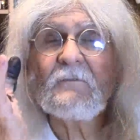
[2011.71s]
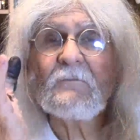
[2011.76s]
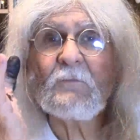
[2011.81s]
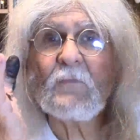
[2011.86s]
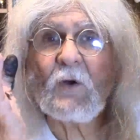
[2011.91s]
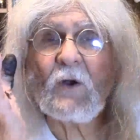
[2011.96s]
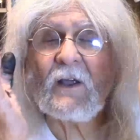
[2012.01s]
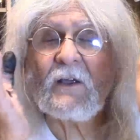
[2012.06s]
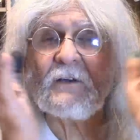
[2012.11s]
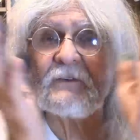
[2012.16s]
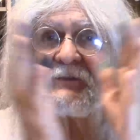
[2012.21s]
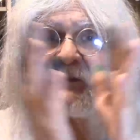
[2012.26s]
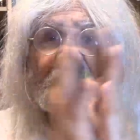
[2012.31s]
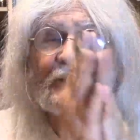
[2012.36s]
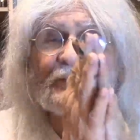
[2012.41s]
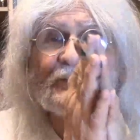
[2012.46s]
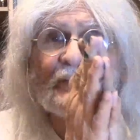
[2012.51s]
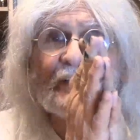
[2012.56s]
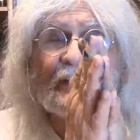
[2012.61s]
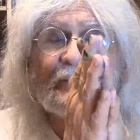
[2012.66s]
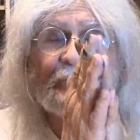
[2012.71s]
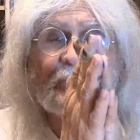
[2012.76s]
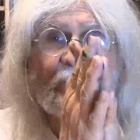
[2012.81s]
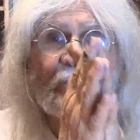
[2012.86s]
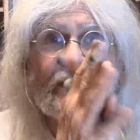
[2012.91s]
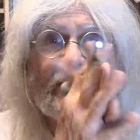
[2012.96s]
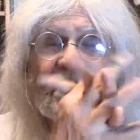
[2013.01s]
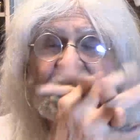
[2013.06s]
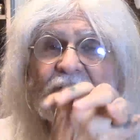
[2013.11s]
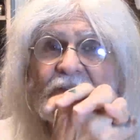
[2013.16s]
Prayers are sent
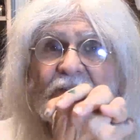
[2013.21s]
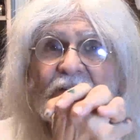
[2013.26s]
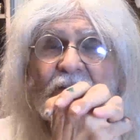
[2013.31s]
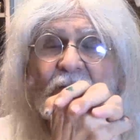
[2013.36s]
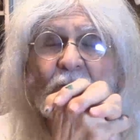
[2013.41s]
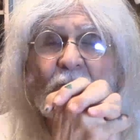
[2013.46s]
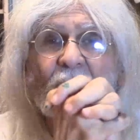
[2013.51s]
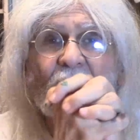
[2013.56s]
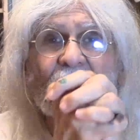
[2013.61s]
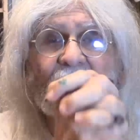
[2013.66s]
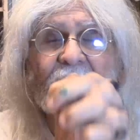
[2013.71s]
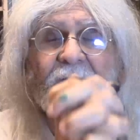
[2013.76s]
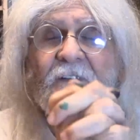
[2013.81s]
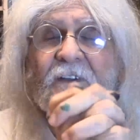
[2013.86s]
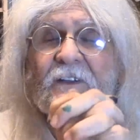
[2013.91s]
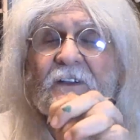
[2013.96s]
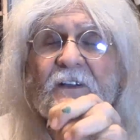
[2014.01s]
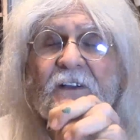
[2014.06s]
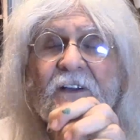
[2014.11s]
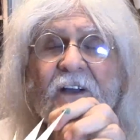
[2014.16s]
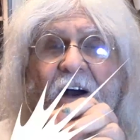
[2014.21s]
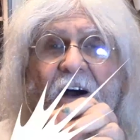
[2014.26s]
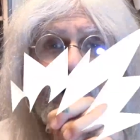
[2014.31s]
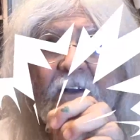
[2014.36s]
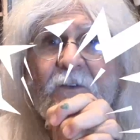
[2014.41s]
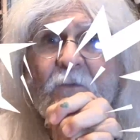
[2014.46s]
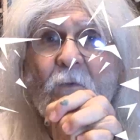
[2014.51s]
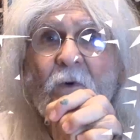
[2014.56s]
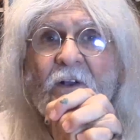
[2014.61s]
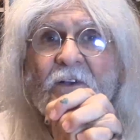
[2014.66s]
for each and one of you to
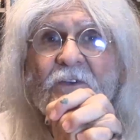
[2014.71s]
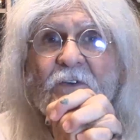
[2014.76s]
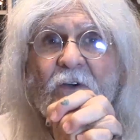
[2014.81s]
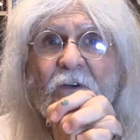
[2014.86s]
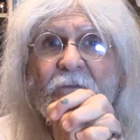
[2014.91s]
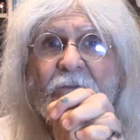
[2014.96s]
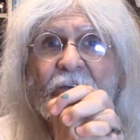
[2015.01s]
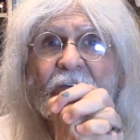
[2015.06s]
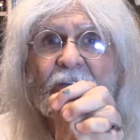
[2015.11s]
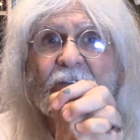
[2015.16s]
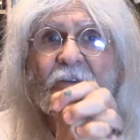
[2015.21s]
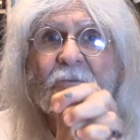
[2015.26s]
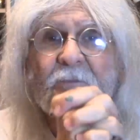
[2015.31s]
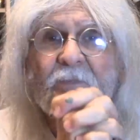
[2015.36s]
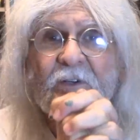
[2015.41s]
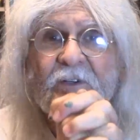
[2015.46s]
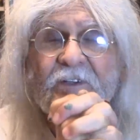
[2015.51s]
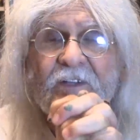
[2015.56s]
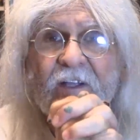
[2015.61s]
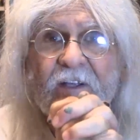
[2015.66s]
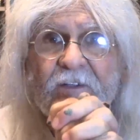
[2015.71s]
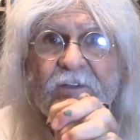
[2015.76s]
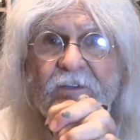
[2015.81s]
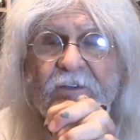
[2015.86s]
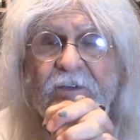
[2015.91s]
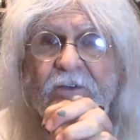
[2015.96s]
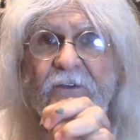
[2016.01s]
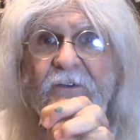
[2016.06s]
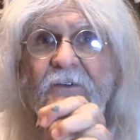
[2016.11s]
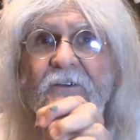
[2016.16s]
God to watch over you and protect
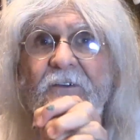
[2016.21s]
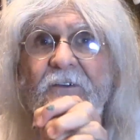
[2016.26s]
you.